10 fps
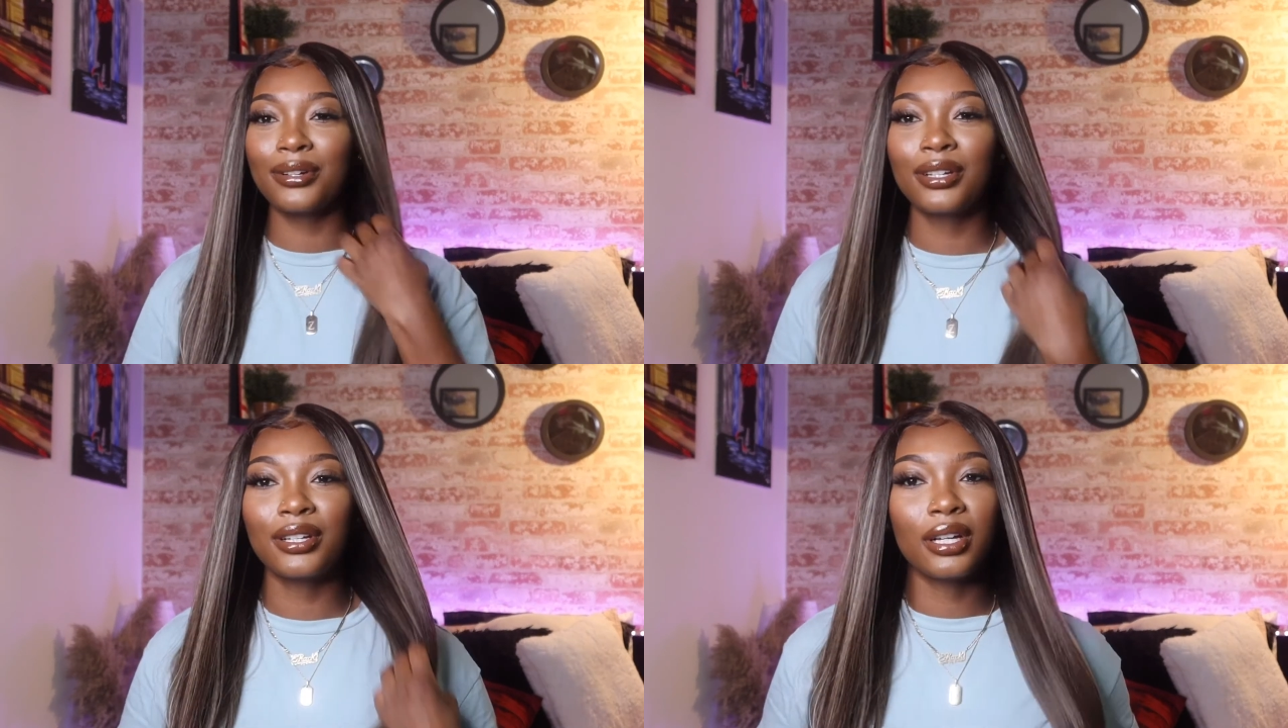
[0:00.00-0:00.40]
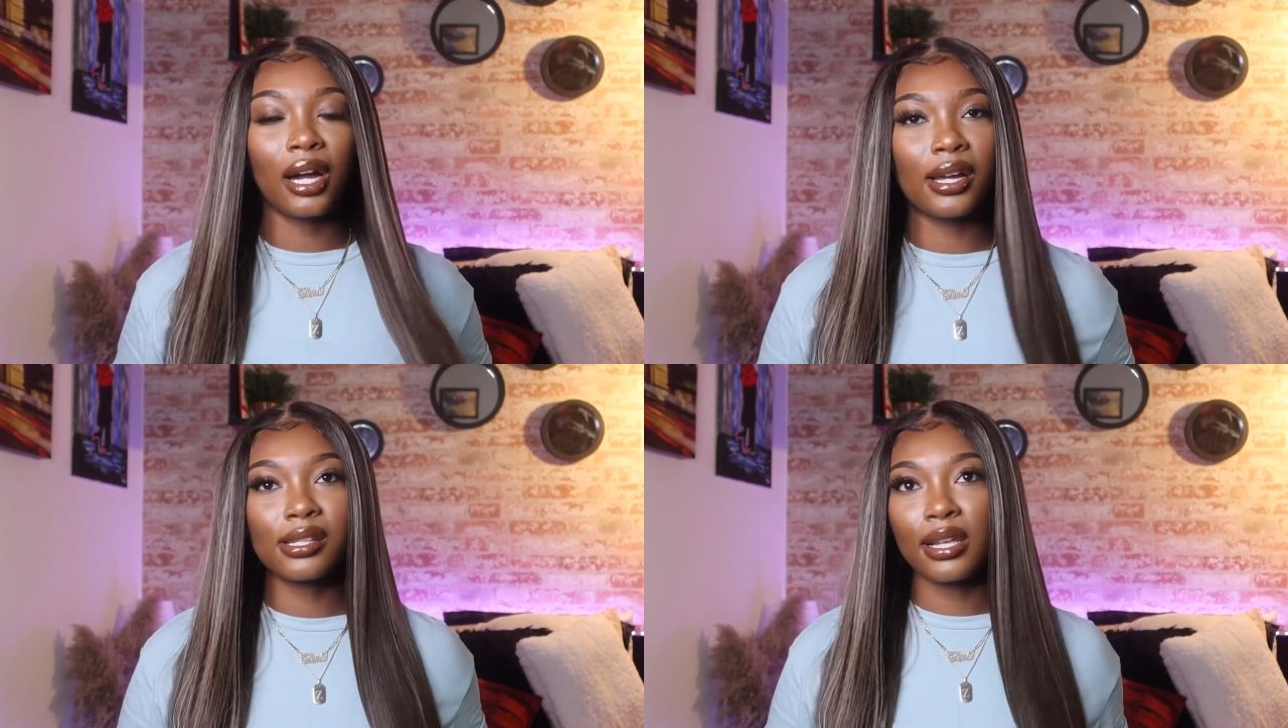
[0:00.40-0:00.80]
All
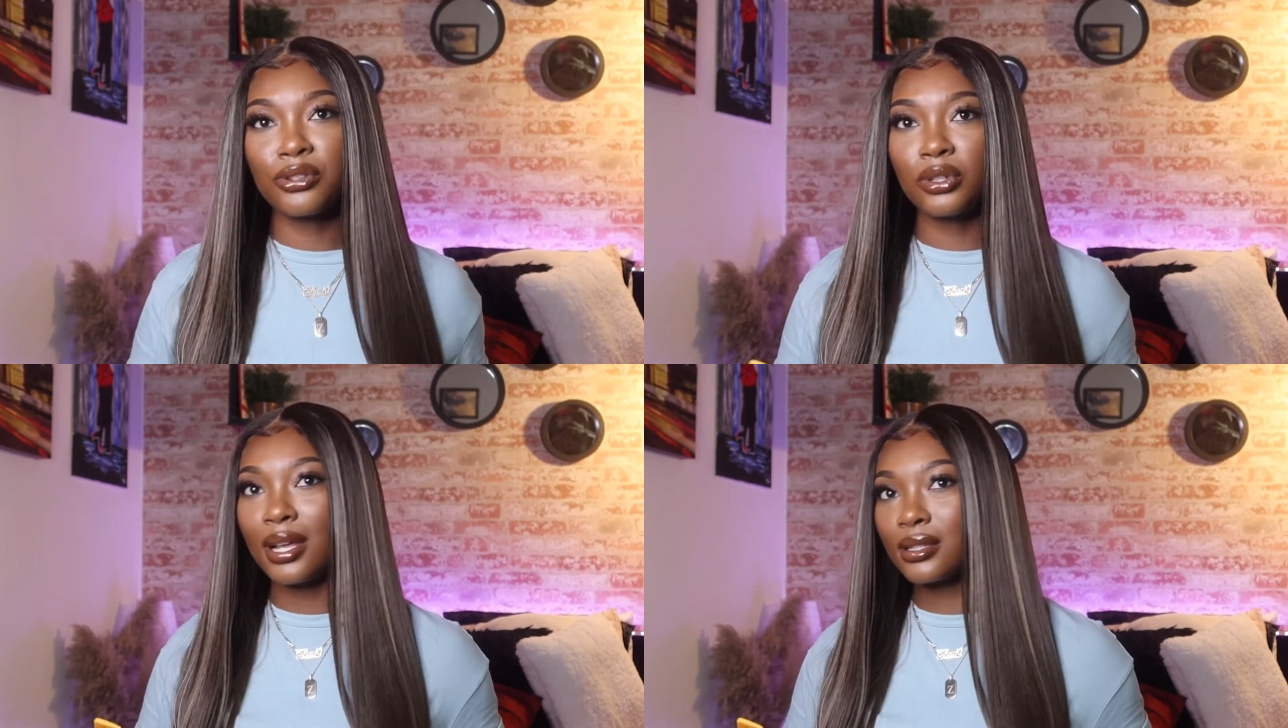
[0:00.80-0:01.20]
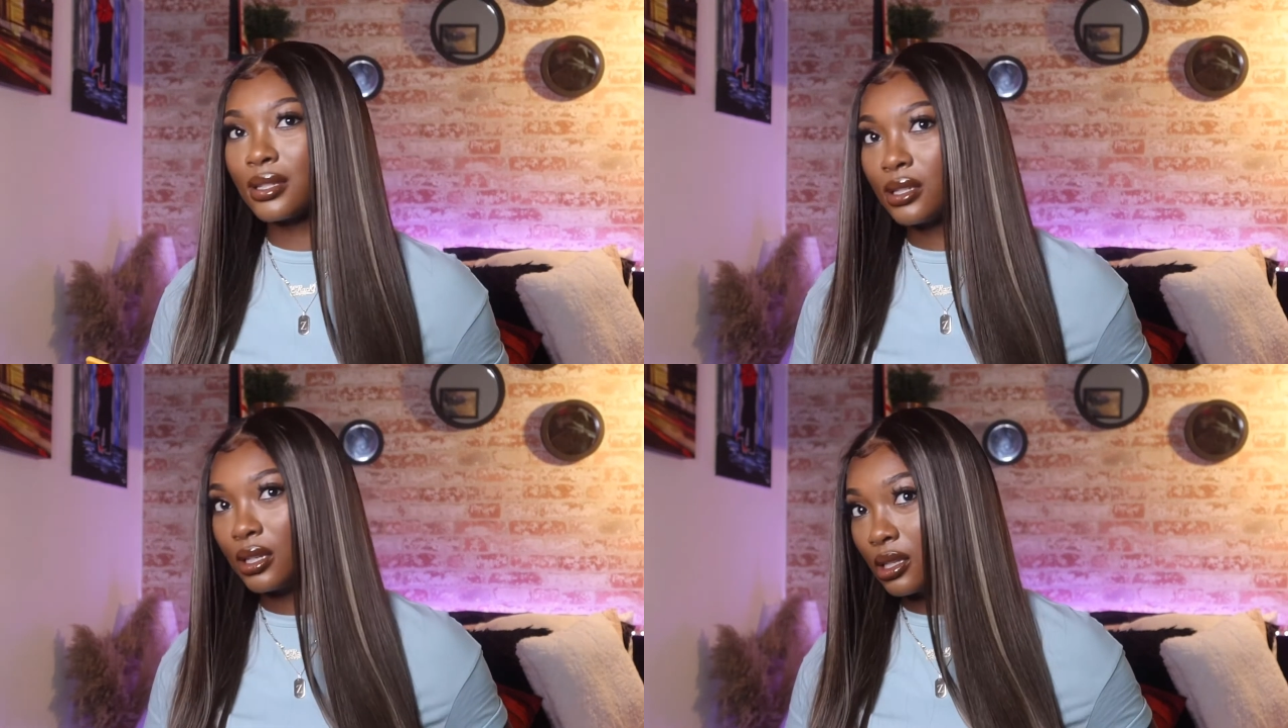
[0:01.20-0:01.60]
right, so as you guys
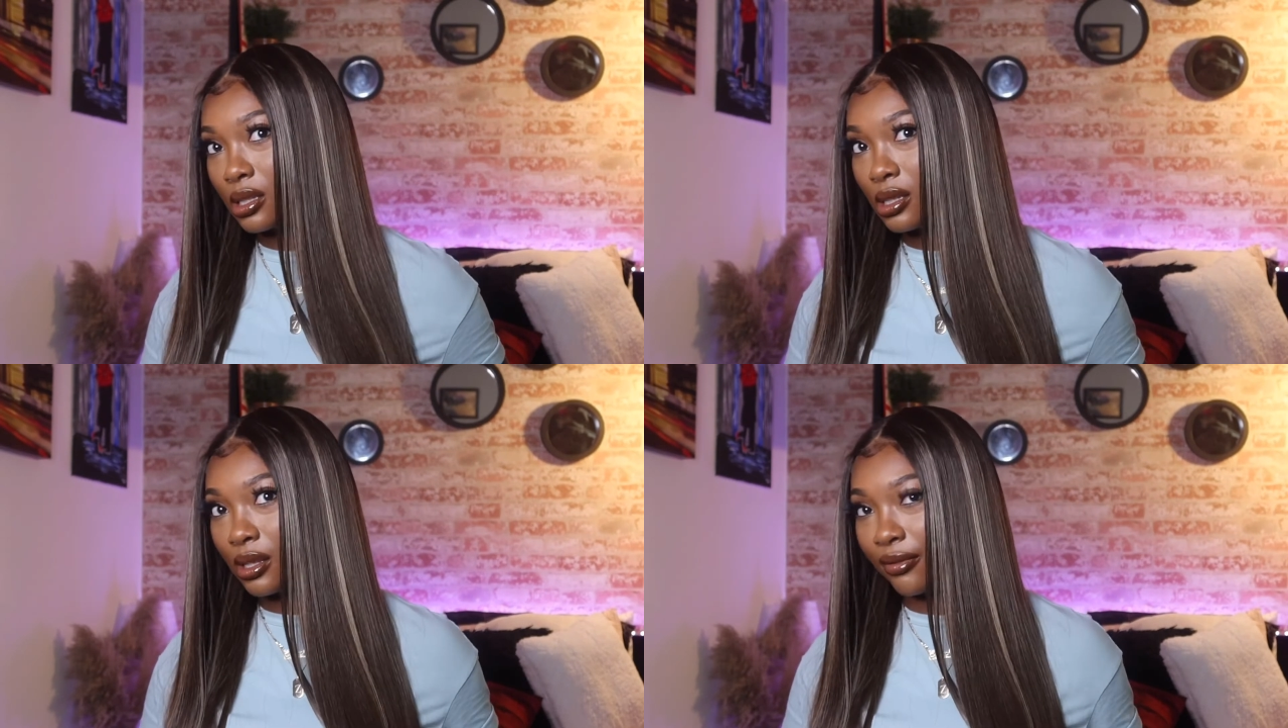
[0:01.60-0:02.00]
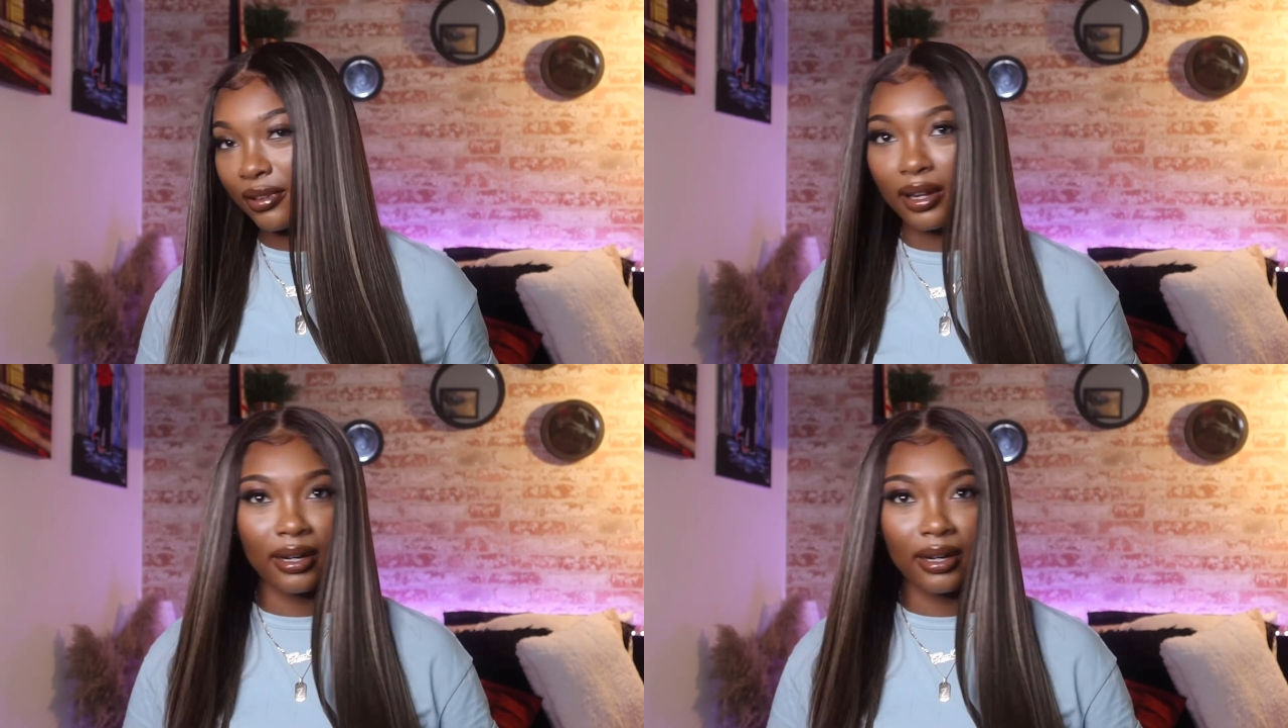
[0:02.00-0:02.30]
can see, this is the flat